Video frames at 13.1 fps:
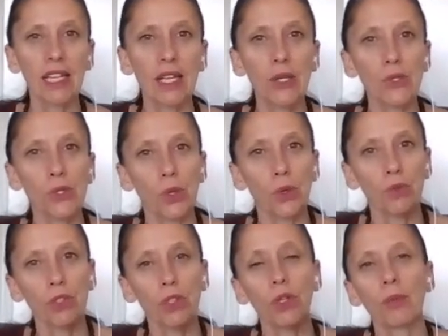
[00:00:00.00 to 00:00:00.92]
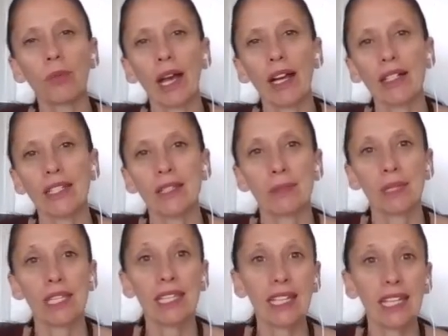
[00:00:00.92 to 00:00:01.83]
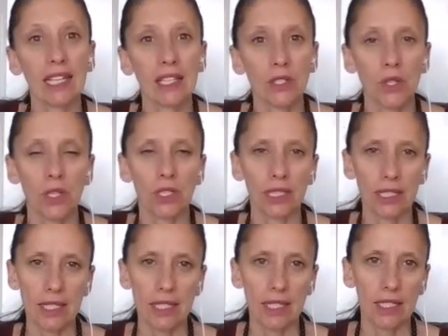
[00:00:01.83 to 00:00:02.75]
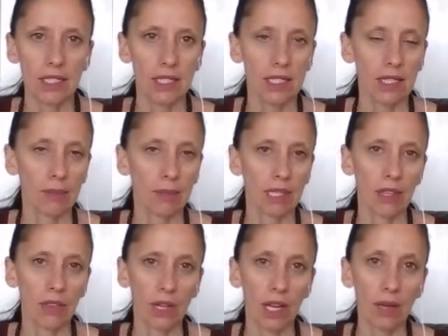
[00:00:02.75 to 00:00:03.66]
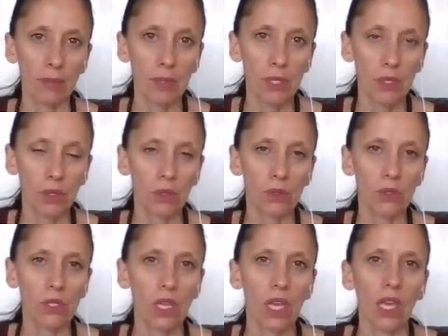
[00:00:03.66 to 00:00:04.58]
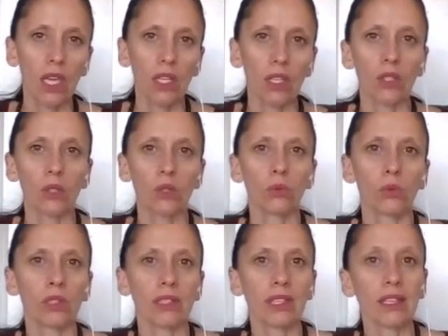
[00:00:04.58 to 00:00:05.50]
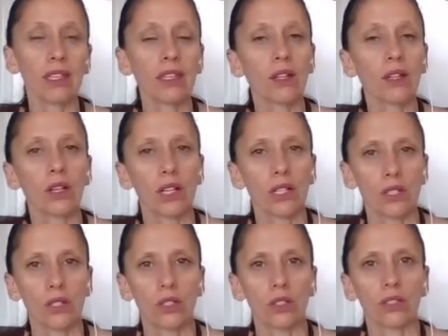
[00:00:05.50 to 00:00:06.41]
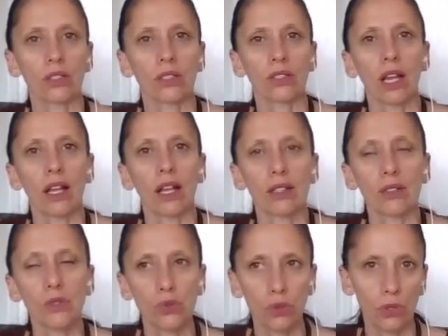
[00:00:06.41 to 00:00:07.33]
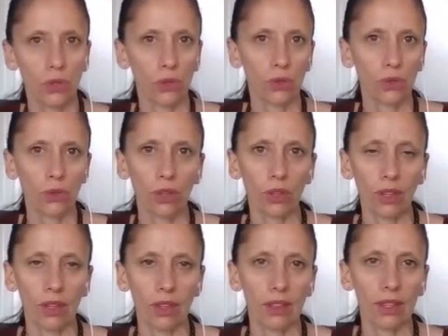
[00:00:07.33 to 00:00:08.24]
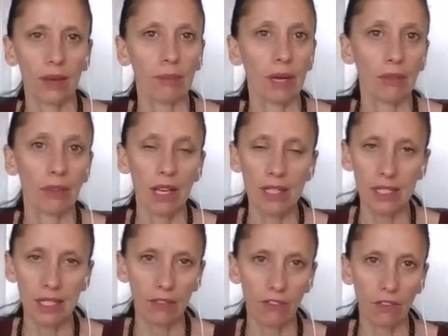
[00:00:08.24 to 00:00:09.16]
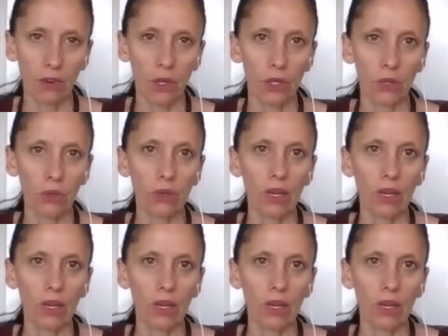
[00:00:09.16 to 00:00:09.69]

So if you go back to the beginning and start listening to some of the other episodes, you will hear a certain truth that might resonate for you.